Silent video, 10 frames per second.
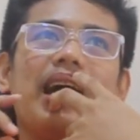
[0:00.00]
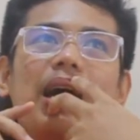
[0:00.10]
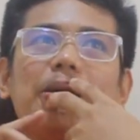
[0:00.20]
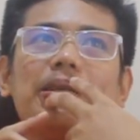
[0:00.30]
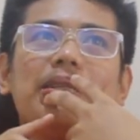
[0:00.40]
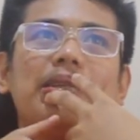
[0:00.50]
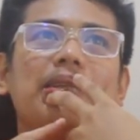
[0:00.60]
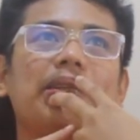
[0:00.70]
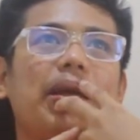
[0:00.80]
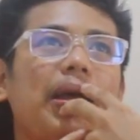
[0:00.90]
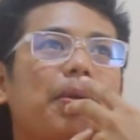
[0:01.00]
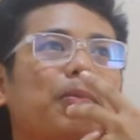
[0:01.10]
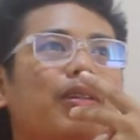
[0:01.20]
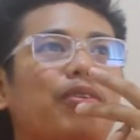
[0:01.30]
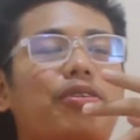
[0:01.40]
I wasn't
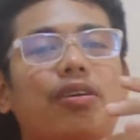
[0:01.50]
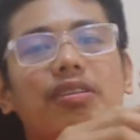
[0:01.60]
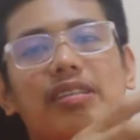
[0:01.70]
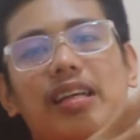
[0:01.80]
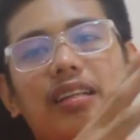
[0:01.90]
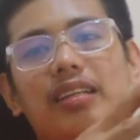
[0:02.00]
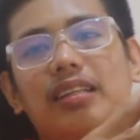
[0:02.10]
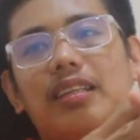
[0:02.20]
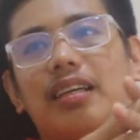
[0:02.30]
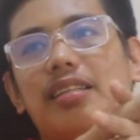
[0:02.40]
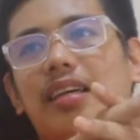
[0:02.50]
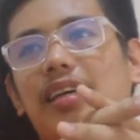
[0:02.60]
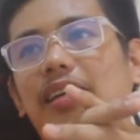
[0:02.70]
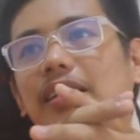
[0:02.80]
able to short sell it kasi